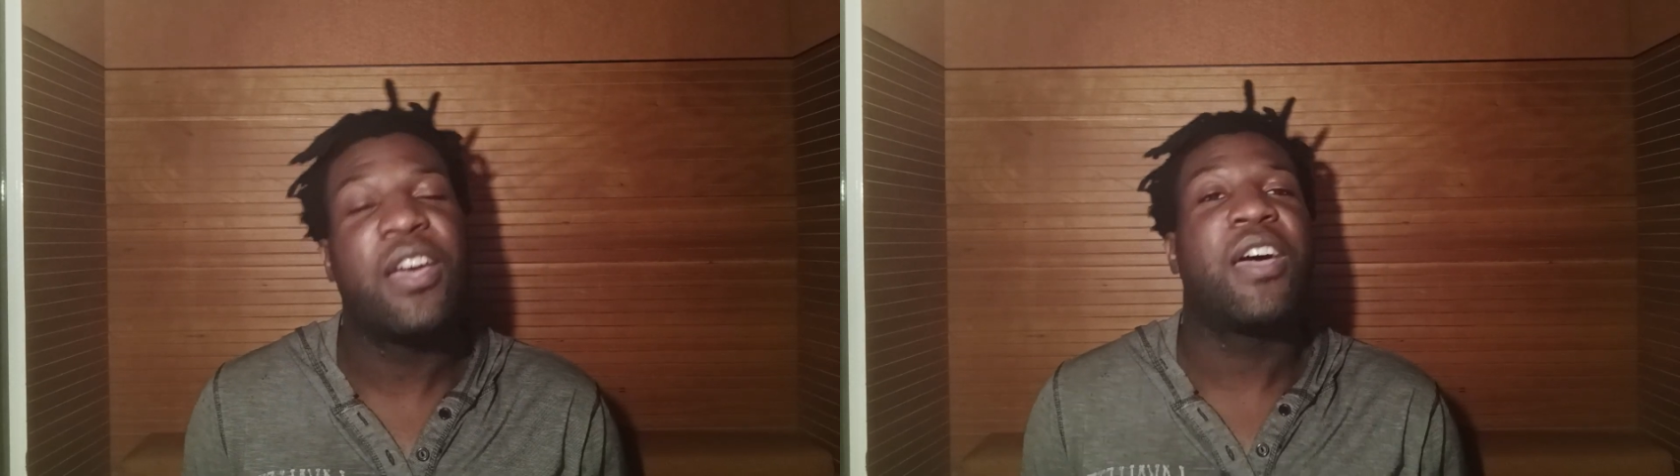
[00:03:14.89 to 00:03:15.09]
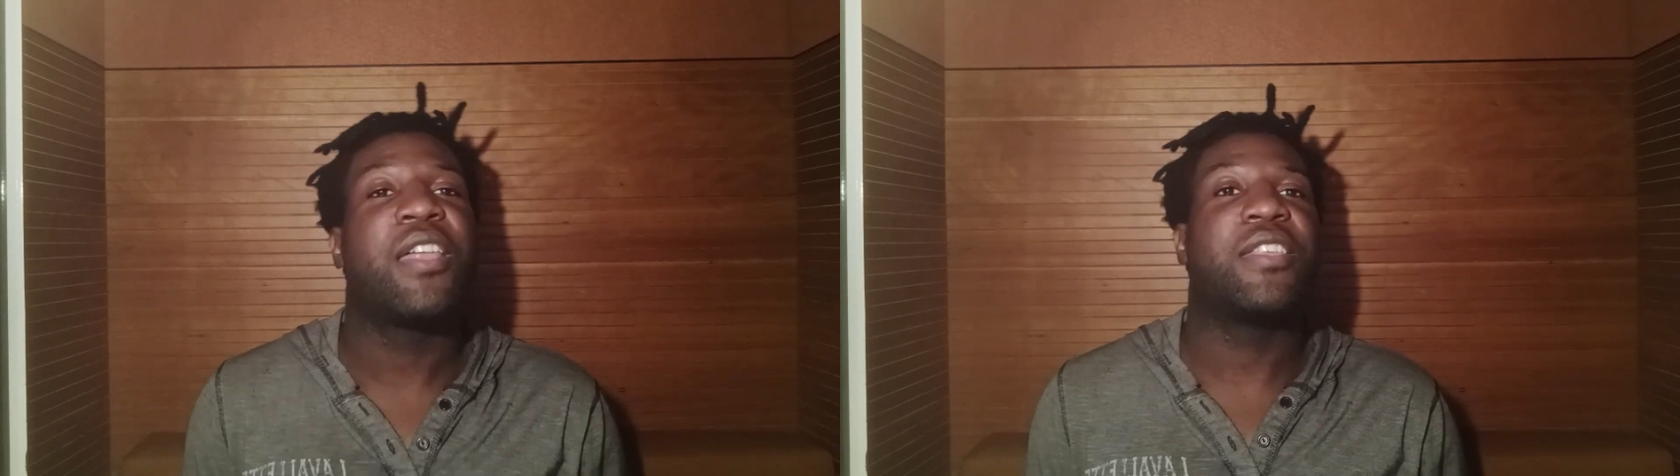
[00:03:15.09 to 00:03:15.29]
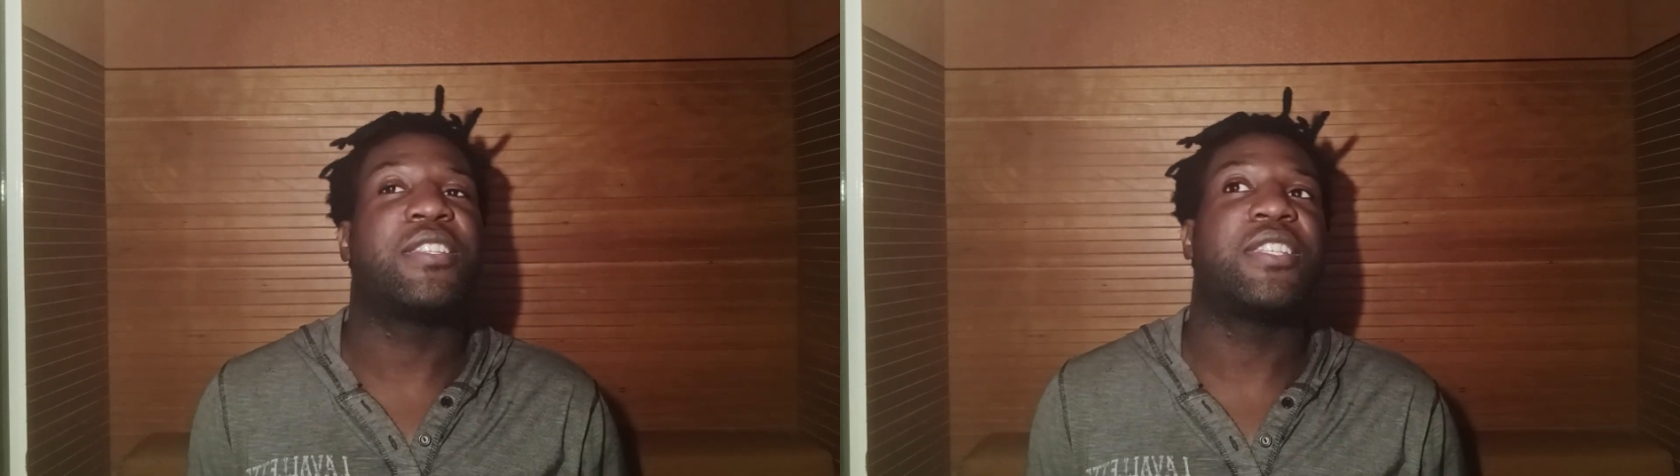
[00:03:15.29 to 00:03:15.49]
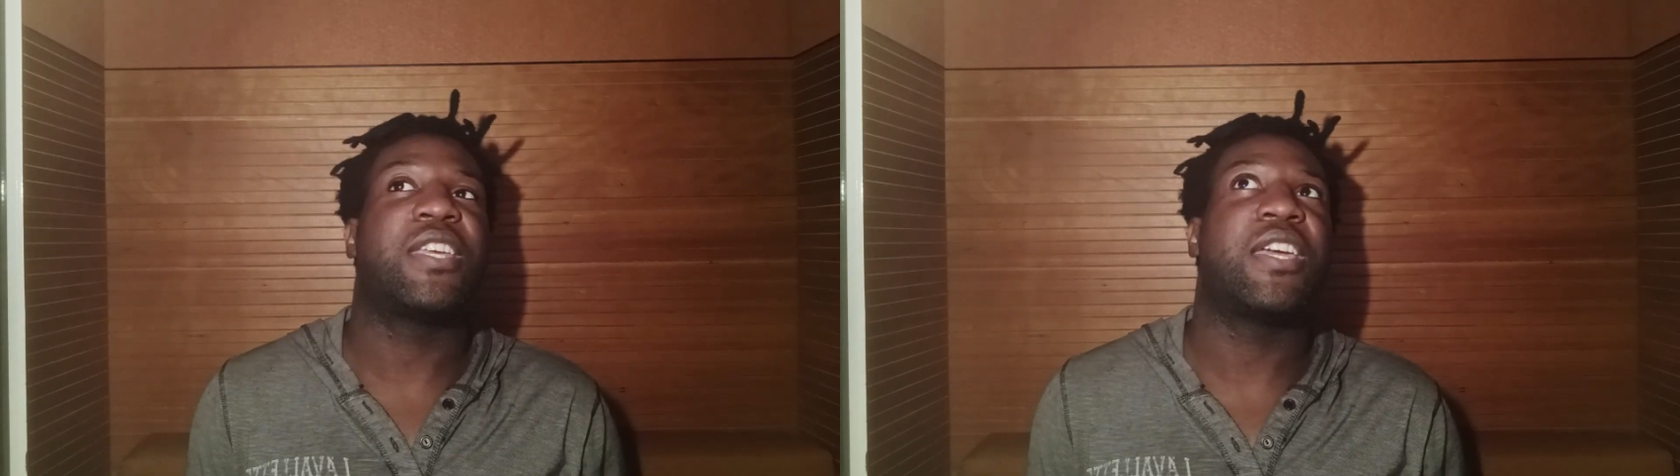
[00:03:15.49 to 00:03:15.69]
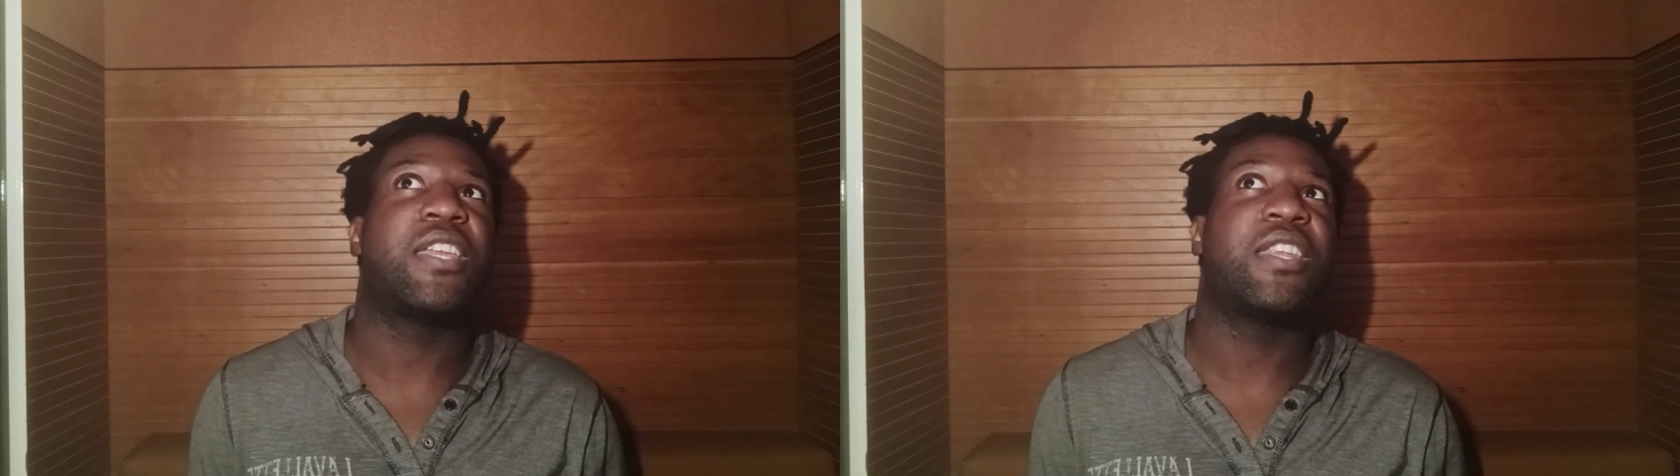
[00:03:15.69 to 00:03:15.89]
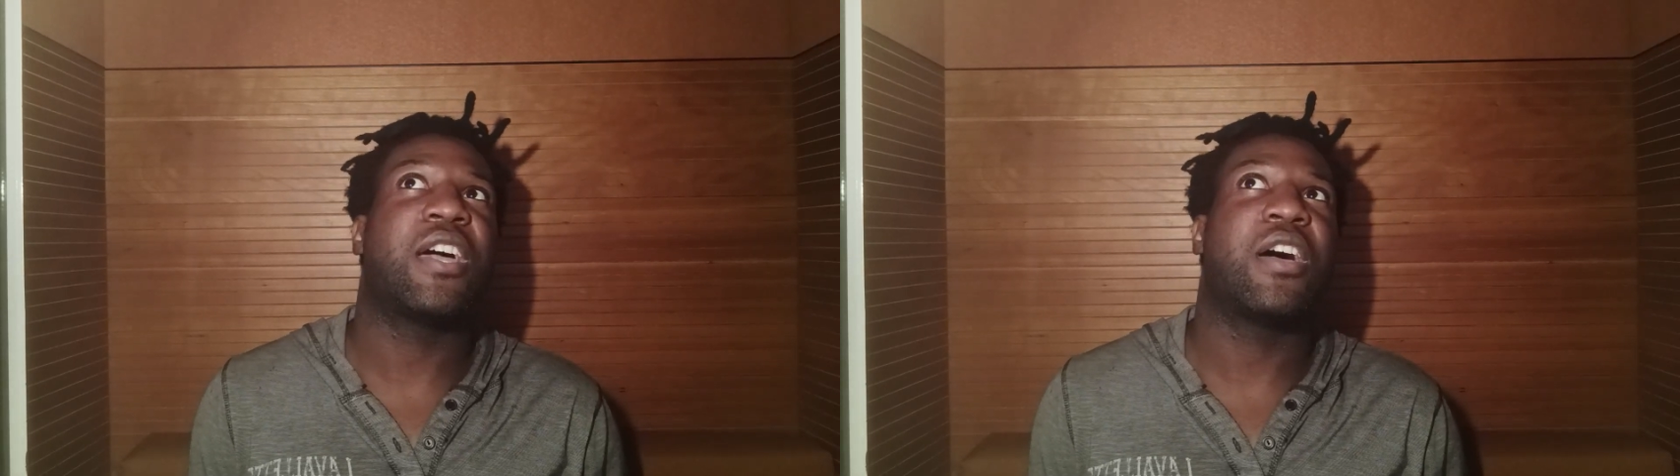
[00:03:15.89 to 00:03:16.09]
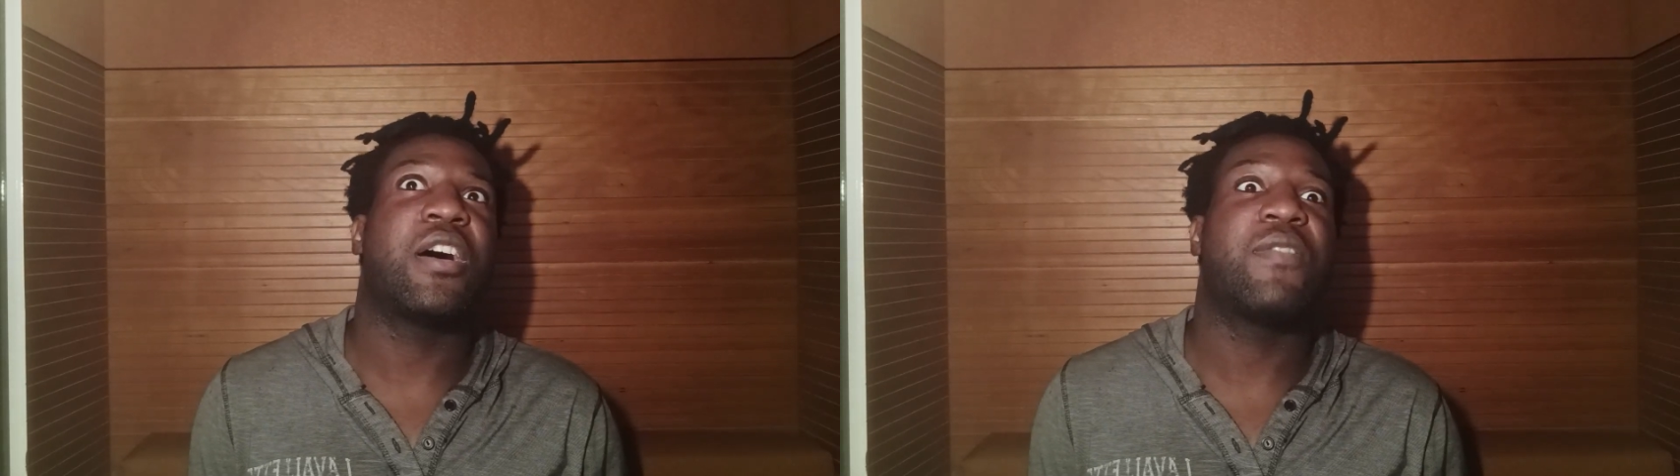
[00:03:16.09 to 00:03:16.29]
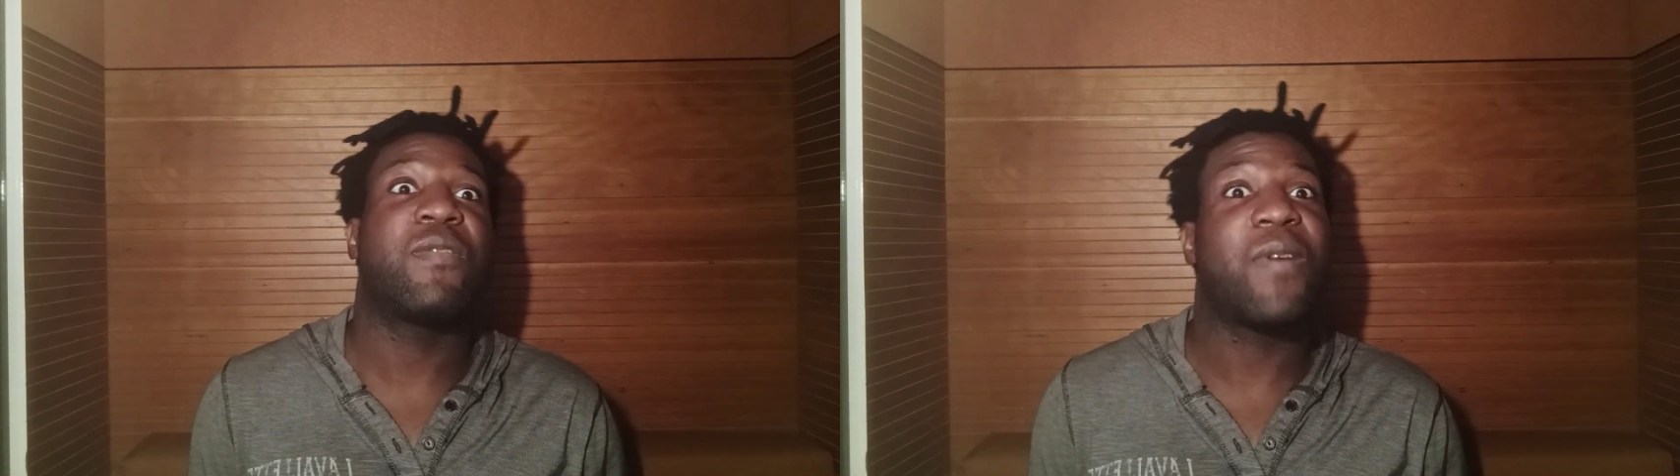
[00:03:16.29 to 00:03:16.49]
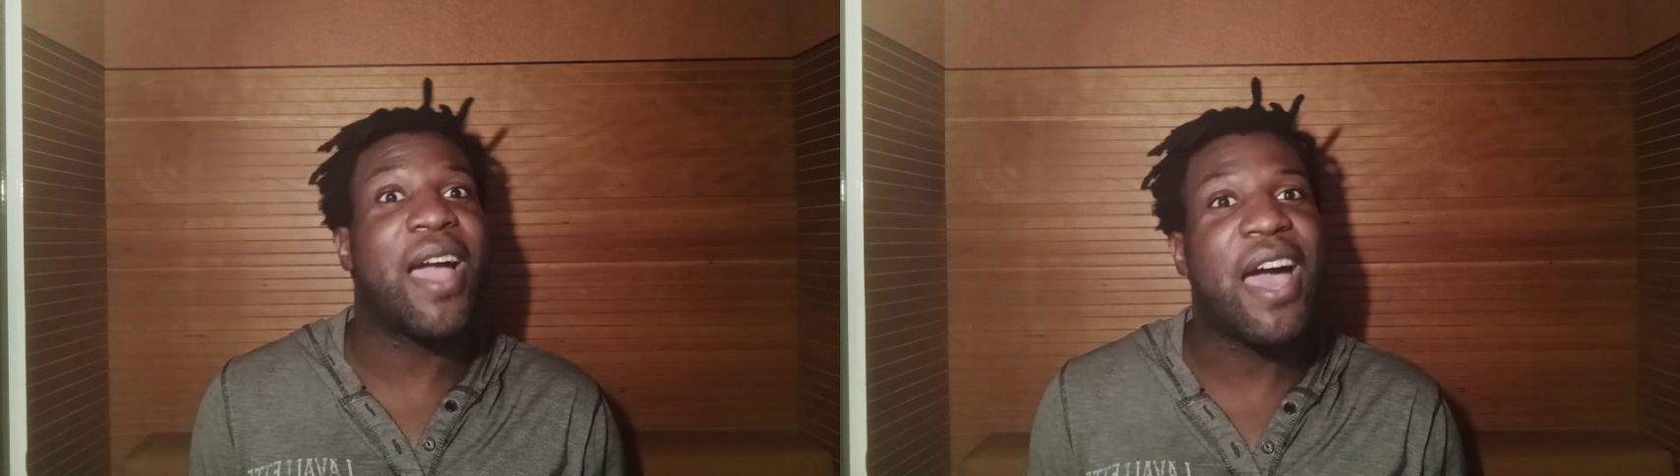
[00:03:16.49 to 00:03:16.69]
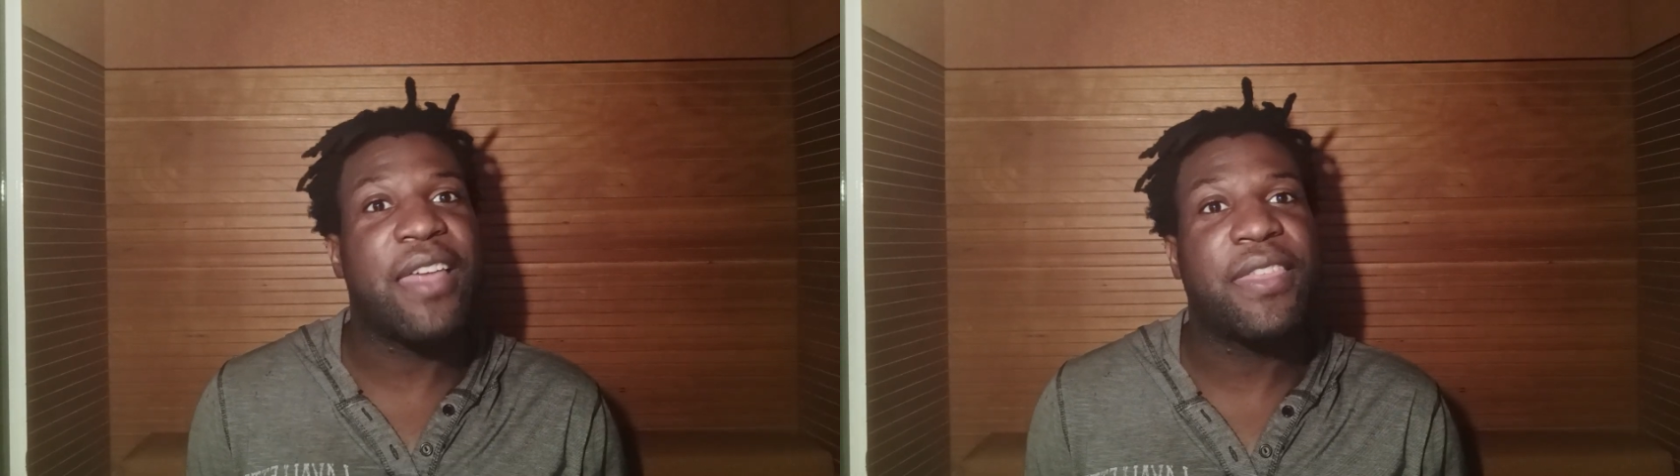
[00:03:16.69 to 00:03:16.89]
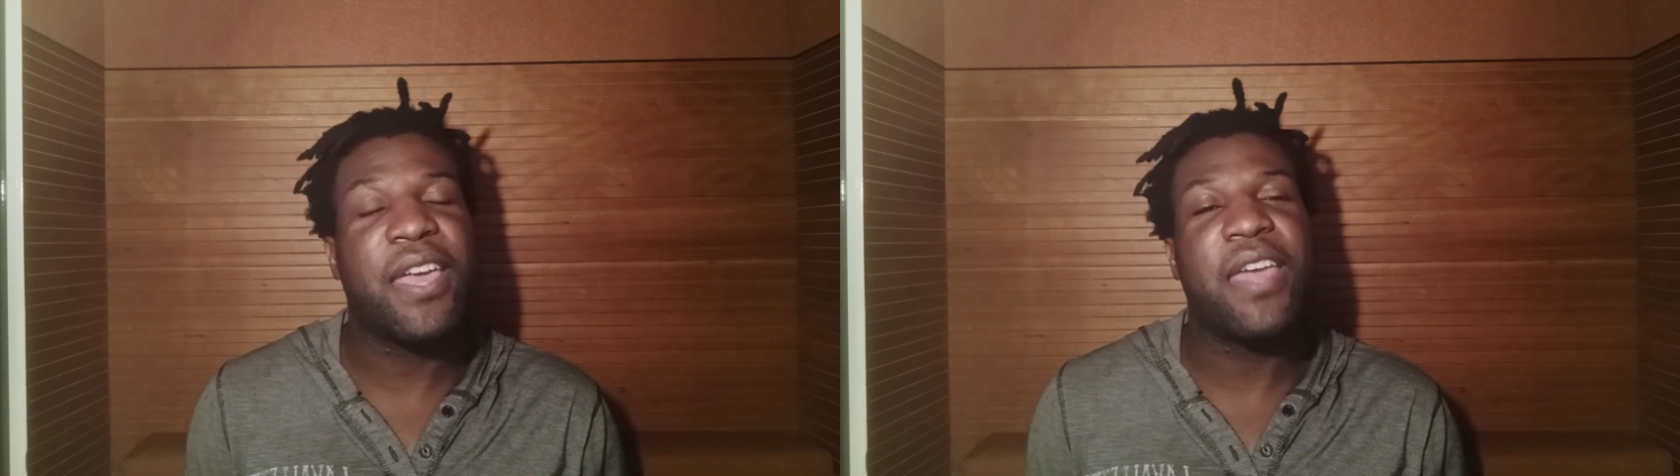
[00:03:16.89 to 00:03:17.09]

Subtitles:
the sin of wrath,